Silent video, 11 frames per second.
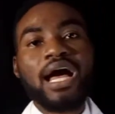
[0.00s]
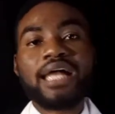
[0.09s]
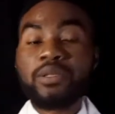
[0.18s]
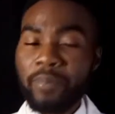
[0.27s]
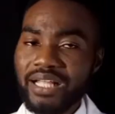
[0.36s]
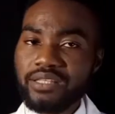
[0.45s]

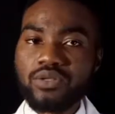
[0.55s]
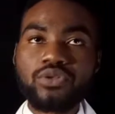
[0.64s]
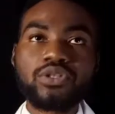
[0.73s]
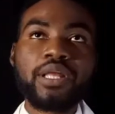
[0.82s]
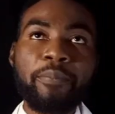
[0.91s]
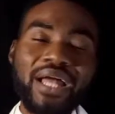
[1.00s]
And the
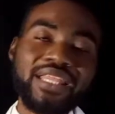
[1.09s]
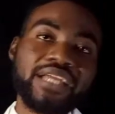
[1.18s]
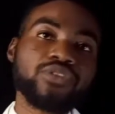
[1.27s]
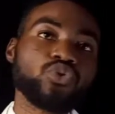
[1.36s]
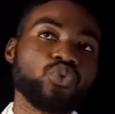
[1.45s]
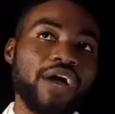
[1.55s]
part
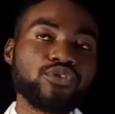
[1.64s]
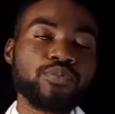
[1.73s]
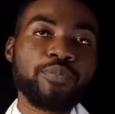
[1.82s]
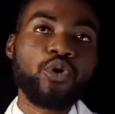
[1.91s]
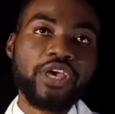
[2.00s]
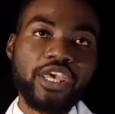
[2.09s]
that you have to be
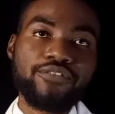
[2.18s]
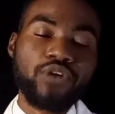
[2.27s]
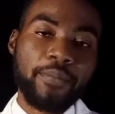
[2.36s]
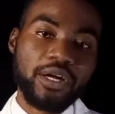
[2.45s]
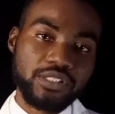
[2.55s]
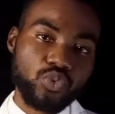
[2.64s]
more careful
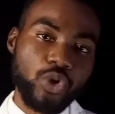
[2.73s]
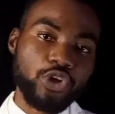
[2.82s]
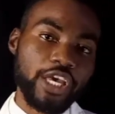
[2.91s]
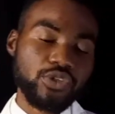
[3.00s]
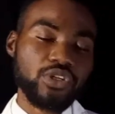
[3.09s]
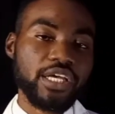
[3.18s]
about is when you
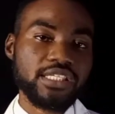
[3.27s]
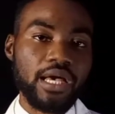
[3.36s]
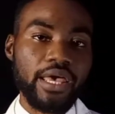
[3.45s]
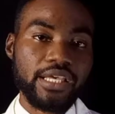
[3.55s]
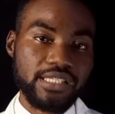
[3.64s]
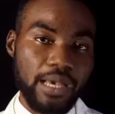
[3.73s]
get to the
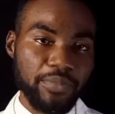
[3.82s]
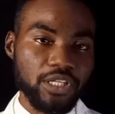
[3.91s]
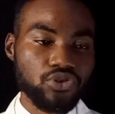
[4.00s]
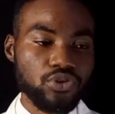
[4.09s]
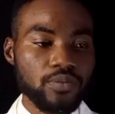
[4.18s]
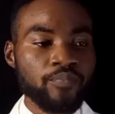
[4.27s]

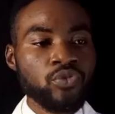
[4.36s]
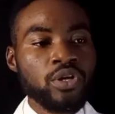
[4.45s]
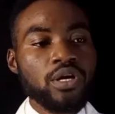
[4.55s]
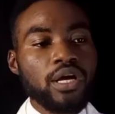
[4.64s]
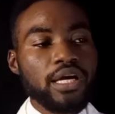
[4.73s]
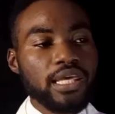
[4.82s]
examination.
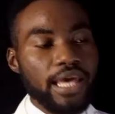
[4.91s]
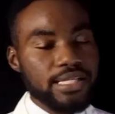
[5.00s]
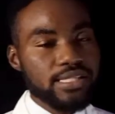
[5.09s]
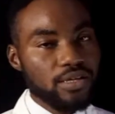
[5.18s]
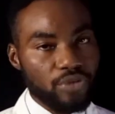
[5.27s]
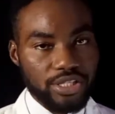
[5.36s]

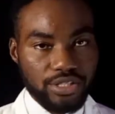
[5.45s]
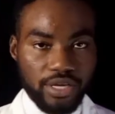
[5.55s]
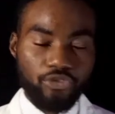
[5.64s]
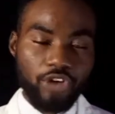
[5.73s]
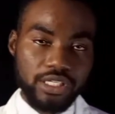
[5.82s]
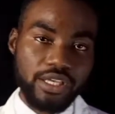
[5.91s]
Get a
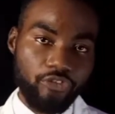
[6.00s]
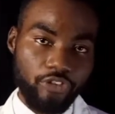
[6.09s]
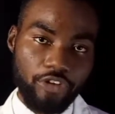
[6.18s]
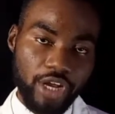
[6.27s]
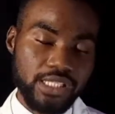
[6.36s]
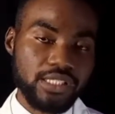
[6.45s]

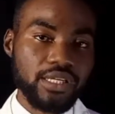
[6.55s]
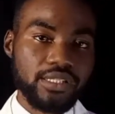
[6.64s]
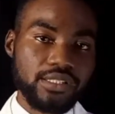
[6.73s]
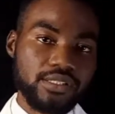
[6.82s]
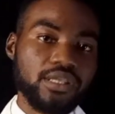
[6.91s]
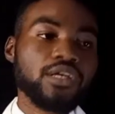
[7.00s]

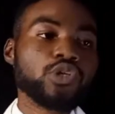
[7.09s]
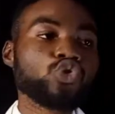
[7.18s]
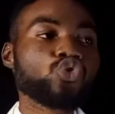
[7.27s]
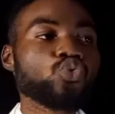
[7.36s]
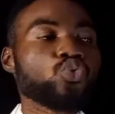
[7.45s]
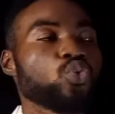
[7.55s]
resident
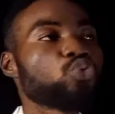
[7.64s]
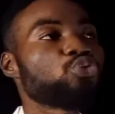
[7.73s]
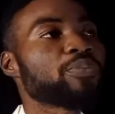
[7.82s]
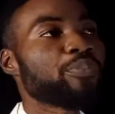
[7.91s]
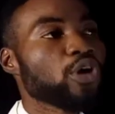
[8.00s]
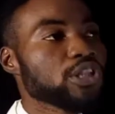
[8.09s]
to
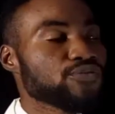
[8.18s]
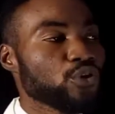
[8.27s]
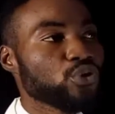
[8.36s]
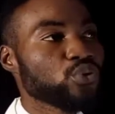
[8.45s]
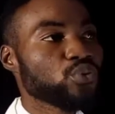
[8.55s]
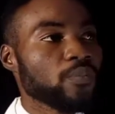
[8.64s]
report for
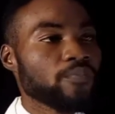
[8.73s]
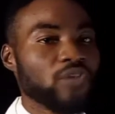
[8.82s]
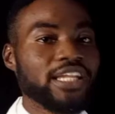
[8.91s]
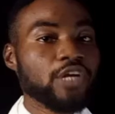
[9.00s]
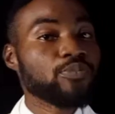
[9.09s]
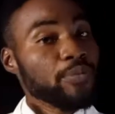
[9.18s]
you,
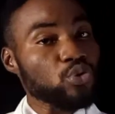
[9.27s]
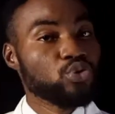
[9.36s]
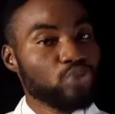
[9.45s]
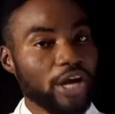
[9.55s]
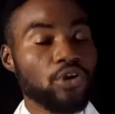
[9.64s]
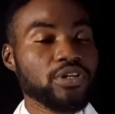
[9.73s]
and then maybe you
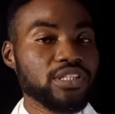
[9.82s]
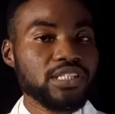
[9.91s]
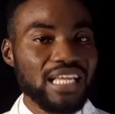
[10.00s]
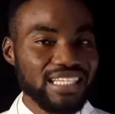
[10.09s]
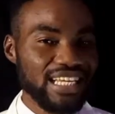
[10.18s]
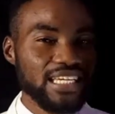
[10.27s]
record
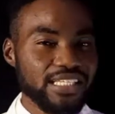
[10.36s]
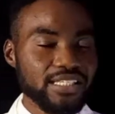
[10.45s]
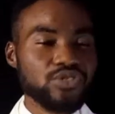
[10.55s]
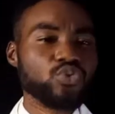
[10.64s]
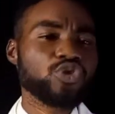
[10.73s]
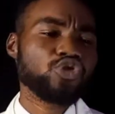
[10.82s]
this and then
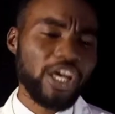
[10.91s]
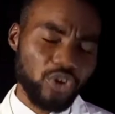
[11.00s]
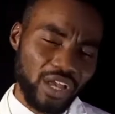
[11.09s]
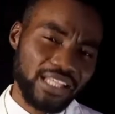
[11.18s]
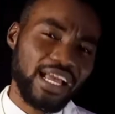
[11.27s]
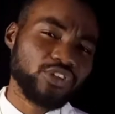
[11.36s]
listen to it, so that you
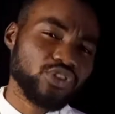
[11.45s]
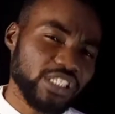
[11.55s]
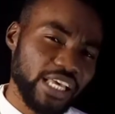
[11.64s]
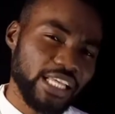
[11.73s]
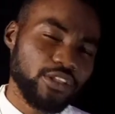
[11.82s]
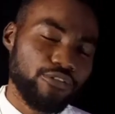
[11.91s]
can actually
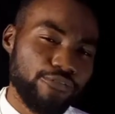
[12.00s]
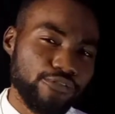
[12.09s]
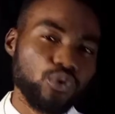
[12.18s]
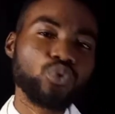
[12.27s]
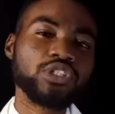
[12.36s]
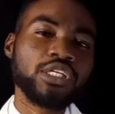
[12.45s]
get the
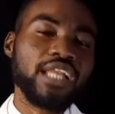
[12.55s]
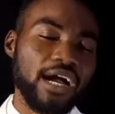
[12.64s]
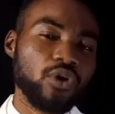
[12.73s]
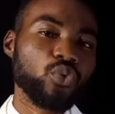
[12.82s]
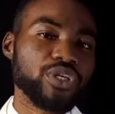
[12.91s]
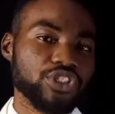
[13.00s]
flow, the
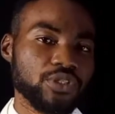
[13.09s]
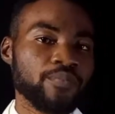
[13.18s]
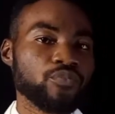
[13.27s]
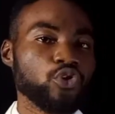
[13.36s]
language,